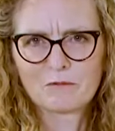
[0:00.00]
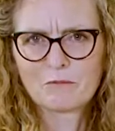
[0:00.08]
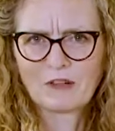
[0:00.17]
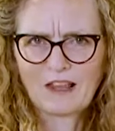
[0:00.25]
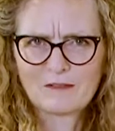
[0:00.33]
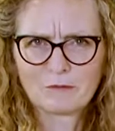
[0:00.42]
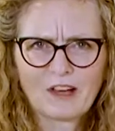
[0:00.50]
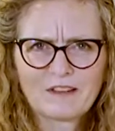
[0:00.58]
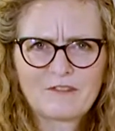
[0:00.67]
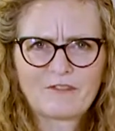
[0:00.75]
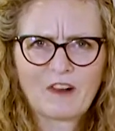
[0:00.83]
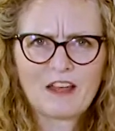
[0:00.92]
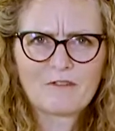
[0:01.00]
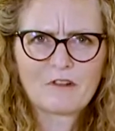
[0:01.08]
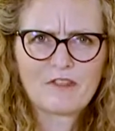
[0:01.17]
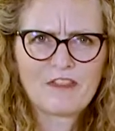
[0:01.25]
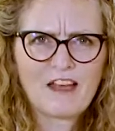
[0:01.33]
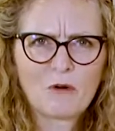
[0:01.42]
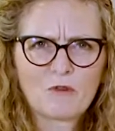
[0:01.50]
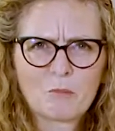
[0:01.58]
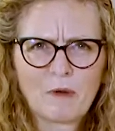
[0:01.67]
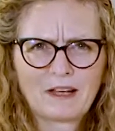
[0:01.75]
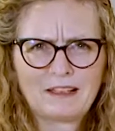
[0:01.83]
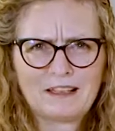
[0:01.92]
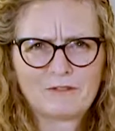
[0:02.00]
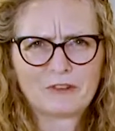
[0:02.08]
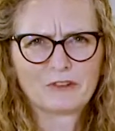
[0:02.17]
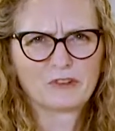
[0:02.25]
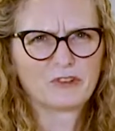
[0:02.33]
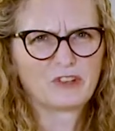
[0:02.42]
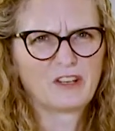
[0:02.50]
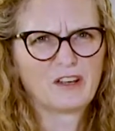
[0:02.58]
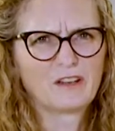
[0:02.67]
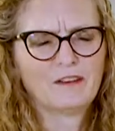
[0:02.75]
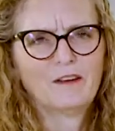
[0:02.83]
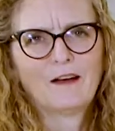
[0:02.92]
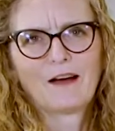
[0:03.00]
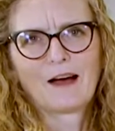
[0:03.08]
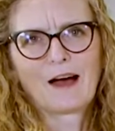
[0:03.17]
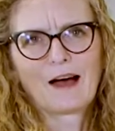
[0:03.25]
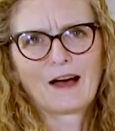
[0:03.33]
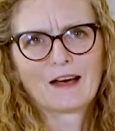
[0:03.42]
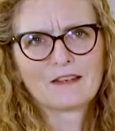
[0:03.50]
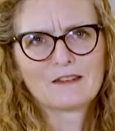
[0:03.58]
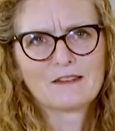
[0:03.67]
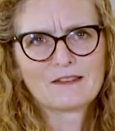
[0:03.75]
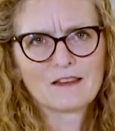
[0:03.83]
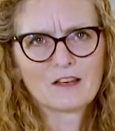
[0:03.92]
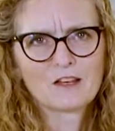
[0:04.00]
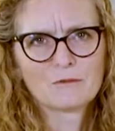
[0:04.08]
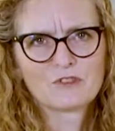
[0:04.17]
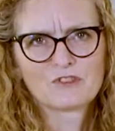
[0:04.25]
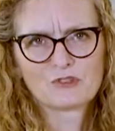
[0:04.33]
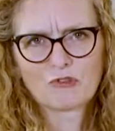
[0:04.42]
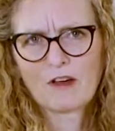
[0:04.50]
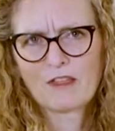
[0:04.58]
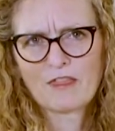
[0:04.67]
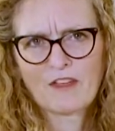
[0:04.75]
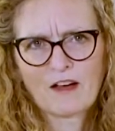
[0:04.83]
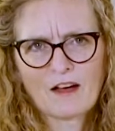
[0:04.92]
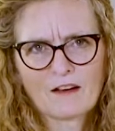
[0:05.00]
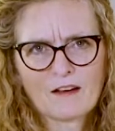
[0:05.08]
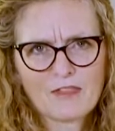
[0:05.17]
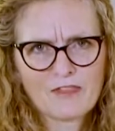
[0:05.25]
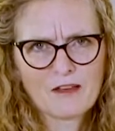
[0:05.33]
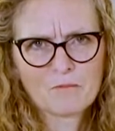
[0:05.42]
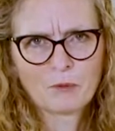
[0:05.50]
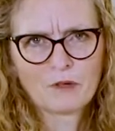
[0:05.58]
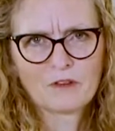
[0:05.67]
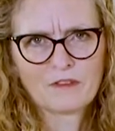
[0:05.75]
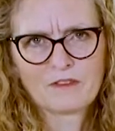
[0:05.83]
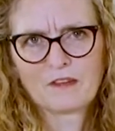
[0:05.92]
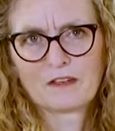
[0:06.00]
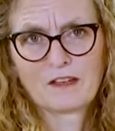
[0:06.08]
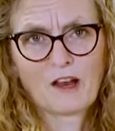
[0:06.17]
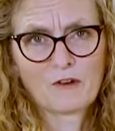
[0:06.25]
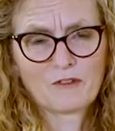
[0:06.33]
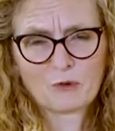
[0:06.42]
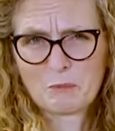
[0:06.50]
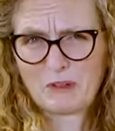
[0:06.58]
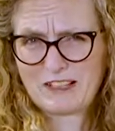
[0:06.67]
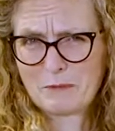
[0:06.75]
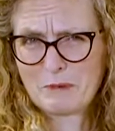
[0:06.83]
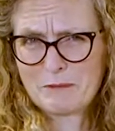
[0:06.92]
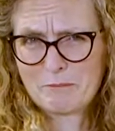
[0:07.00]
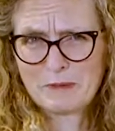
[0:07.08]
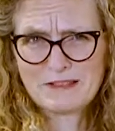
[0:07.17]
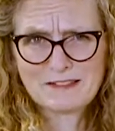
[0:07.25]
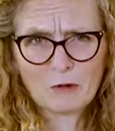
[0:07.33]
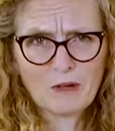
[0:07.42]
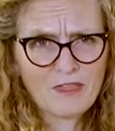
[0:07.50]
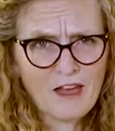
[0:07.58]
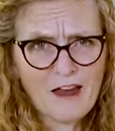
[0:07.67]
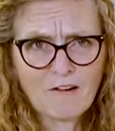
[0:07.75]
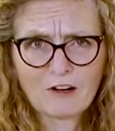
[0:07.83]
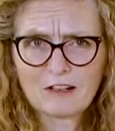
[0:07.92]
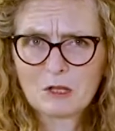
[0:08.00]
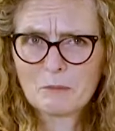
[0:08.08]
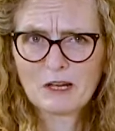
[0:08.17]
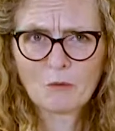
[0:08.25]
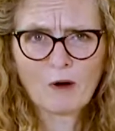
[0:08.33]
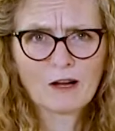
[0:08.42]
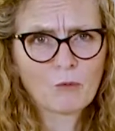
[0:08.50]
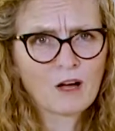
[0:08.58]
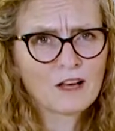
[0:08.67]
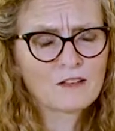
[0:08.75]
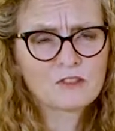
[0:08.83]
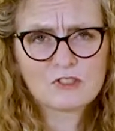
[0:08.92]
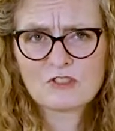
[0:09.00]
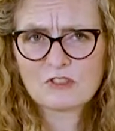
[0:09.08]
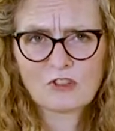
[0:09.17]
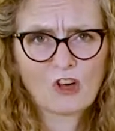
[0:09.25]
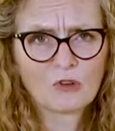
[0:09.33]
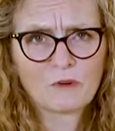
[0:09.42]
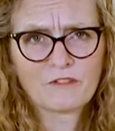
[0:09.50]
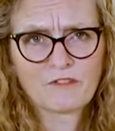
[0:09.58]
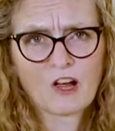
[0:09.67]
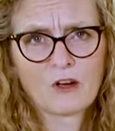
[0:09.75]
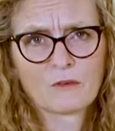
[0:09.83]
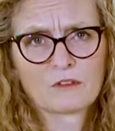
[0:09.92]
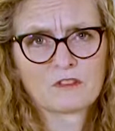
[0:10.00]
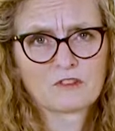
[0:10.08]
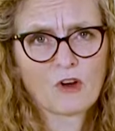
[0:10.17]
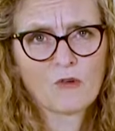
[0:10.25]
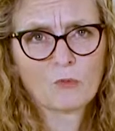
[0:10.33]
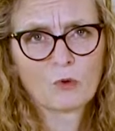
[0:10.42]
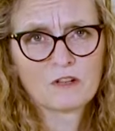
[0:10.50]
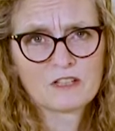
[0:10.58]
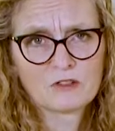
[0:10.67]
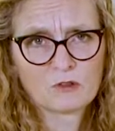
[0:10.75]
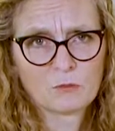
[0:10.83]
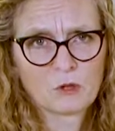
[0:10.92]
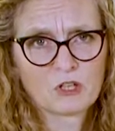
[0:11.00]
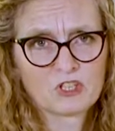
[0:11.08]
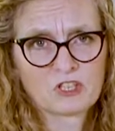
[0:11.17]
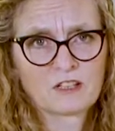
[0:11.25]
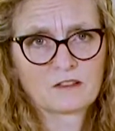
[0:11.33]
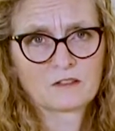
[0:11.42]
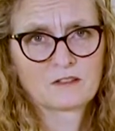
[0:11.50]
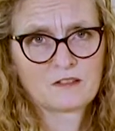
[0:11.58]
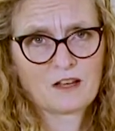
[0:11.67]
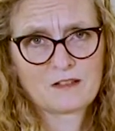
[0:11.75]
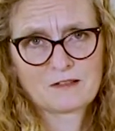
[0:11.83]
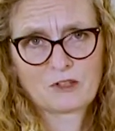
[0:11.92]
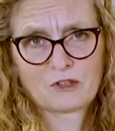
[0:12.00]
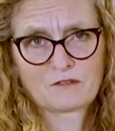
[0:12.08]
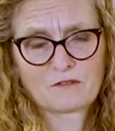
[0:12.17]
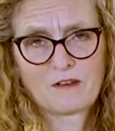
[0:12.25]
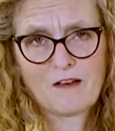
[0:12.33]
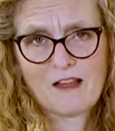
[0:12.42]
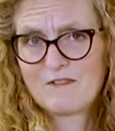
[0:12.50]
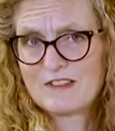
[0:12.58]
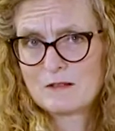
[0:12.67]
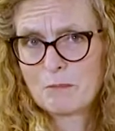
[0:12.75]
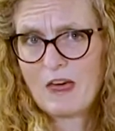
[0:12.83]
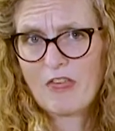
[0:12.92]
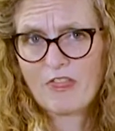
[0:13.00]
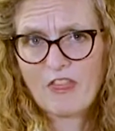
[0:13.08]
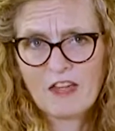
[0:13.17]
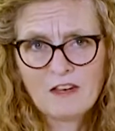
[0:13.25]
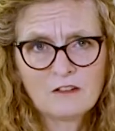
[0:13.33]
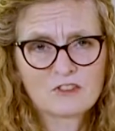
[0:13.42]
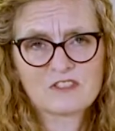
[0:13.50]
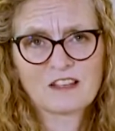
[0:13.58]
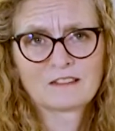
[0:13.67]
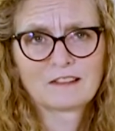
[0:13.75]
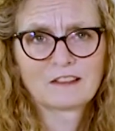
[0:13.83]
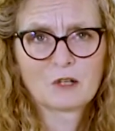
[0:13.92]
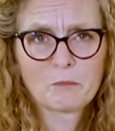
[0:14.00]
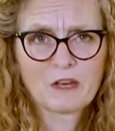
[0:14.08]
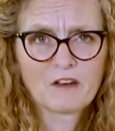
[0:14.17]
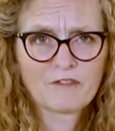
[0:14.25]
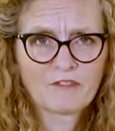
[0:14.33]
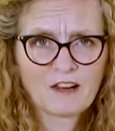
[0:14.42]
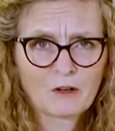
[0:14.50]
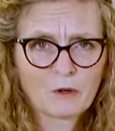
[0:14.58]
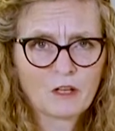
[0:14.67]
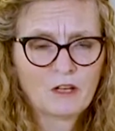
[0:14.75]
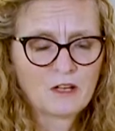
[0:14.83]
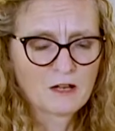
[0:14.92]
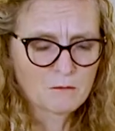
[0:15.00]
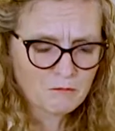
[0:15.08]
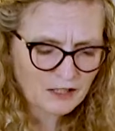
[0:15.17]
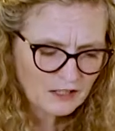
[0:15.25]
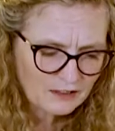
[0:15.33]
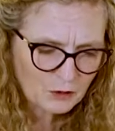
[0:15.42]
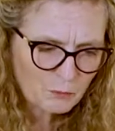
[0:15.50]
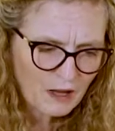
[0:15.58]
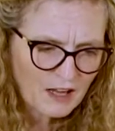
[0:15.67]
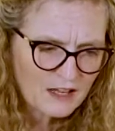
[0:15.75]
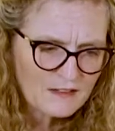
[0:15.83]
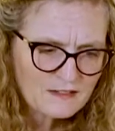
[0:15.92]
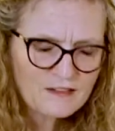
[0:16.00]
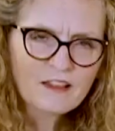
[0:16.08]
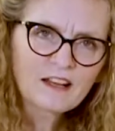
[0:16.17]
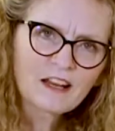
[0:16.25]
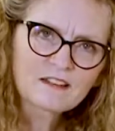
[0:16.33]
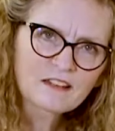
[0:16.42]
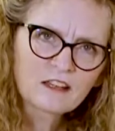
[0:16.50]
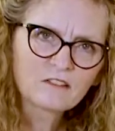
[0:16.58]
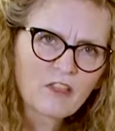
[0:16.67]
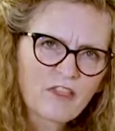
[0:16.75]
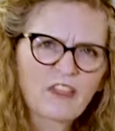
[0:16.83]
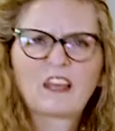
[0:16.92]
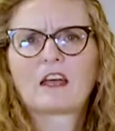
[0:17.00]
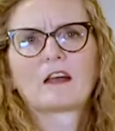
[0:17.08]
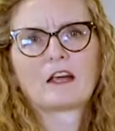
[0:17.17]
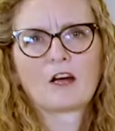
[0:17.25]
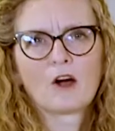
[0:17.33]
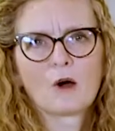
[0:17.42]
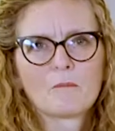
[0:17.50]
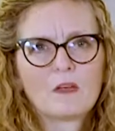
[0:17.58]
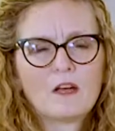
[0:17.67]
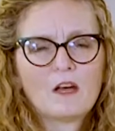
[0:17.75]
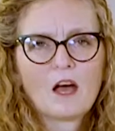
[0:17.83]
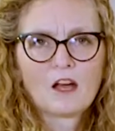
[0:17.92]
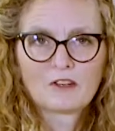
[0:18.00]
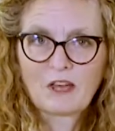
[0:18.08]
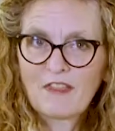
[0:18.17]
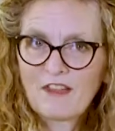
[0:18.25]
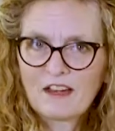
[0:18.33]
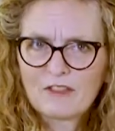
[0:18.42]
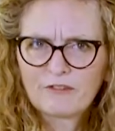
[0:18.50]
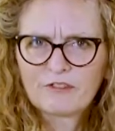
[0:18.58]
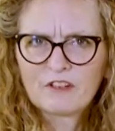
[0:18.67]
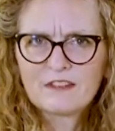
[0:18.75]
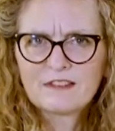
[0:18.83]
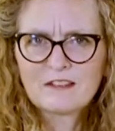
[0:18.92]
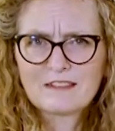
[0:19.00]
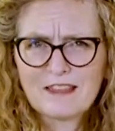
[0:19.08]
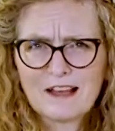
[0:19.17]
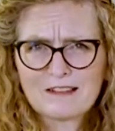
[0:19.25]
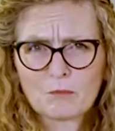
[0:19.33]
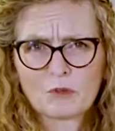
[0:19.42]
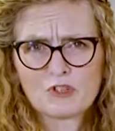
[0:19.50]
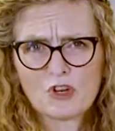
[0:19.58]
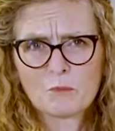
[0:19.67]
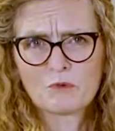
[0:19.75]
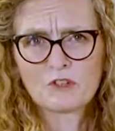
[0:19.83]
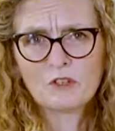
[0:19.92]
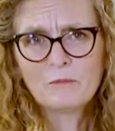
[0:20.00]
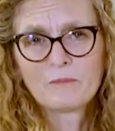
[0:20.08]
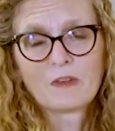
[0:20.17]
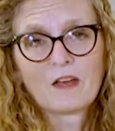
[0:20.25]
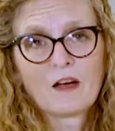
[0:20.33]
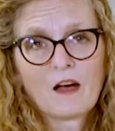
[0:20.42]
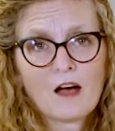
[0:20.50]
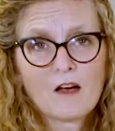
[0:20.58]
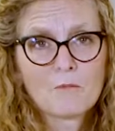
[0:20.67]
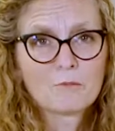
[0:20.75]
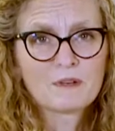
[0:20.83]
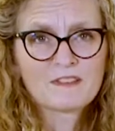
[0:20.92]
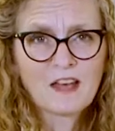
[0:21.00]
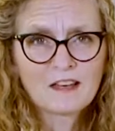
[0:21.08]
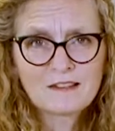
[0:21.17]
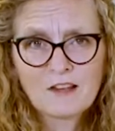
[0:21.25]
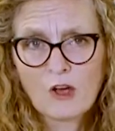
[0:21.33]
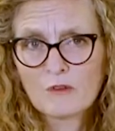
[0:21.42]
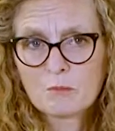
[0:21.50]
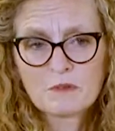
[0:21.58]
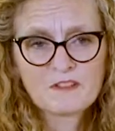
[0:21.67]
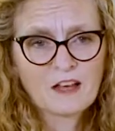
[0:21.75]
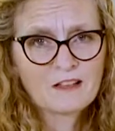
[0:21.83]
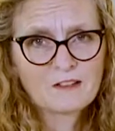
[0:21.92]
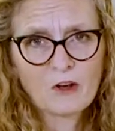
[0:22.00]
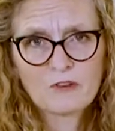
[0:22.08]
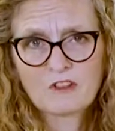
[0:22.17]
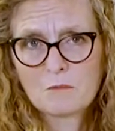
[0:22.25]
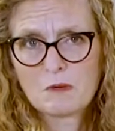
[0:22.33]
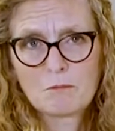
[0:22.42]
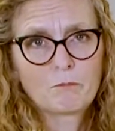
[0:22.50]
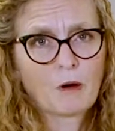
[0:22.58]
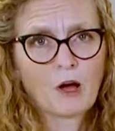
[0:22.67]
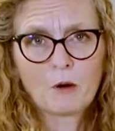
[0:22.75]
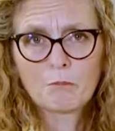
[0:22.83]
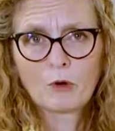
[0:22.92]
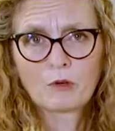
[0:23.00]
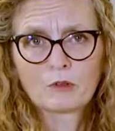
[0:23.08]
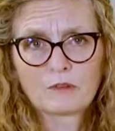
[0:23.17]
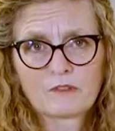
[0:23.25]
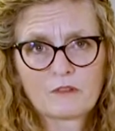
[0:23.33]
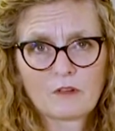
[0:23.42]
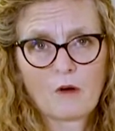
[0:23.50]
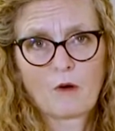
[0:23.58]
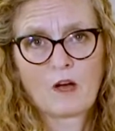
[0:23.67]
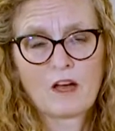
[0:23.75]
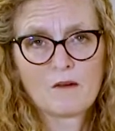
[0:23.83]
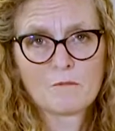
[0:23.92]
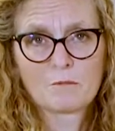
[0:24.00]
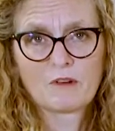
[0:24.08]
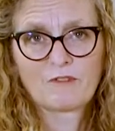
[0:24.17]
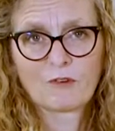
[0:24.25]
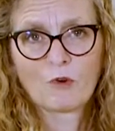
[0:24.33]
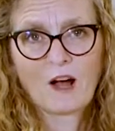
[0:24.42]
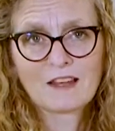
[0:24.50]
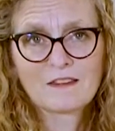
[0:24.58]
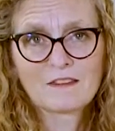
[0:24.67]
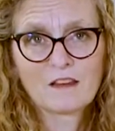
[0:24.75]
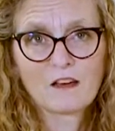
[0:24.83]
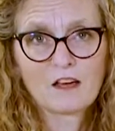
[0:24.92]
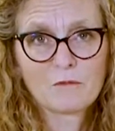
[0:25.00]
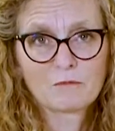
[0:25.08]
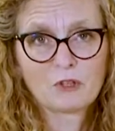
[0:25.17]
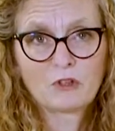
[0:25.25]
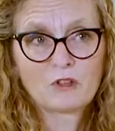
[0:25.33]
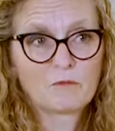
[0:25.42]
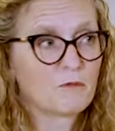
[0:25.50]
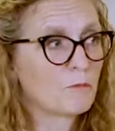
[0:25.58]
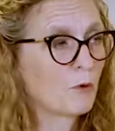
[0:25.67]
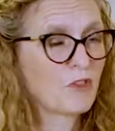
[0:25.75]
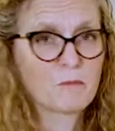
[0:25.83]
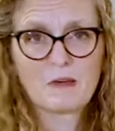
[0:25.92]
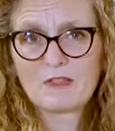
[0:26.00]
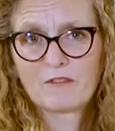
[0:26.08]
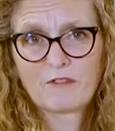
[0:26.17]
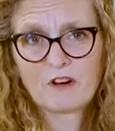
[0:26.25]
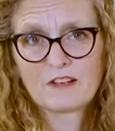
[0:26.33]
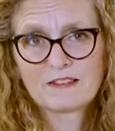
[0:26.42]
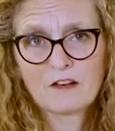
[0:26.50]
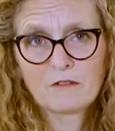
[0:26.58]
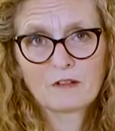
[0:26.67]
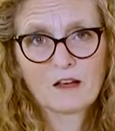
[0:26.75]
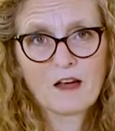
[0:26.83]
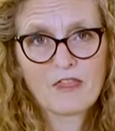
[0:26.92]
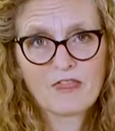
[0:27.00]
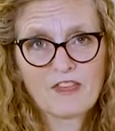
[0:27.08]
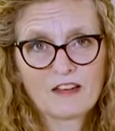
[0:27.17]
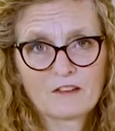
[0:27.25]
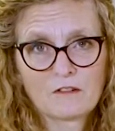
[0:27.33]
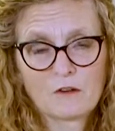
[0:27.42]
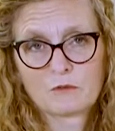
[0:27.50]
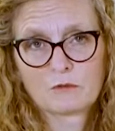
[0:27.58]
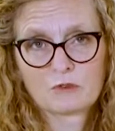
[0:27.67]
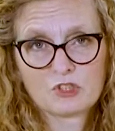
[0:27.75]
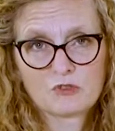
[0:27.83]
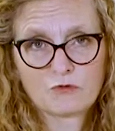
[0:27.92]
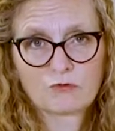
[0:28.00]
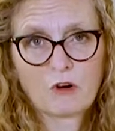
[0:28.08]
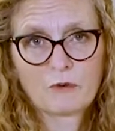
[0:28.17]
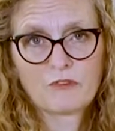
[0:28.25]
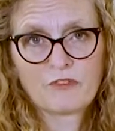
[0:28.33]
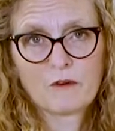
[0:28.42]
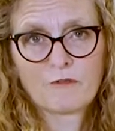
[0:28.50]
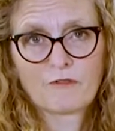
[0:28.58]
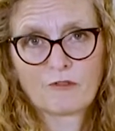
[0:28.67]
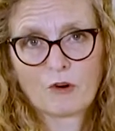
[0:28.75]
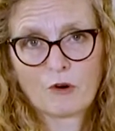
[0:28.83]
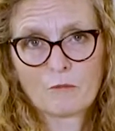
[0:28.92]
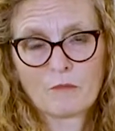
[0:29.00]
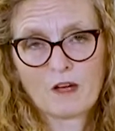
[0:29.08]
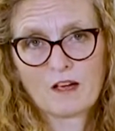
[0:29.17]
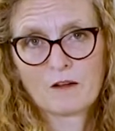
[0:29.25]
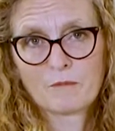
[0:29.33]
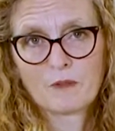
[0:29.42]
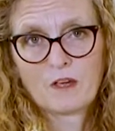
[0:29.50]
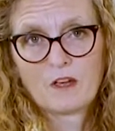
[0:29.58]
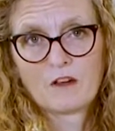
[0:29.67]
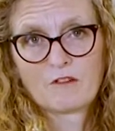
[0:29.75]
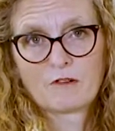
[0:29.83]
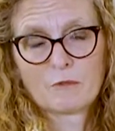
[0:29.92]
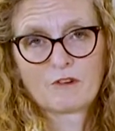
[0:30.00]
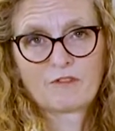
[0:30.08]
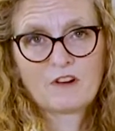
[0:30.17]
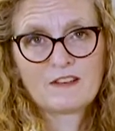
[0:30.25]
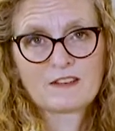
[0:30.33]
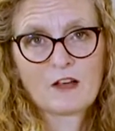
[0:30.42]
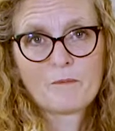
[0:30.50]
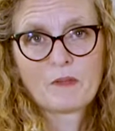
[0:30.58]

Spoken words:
get some nice flavour in there with a bay leaf and an onion, and strain that, and then put, if you want to put a little bit of bisto in there or a little bit of white wine, just go with the flow. Don't worry too much, it'll taste good. And if it's a bit thin, just add a little bit of flour, make a little paste, and then add it and thicken it up. Get that in the freezer, so that's one job done. Potatoes can be parboiled beforehand. You could put them in the freezer and then just roast them from the freezer.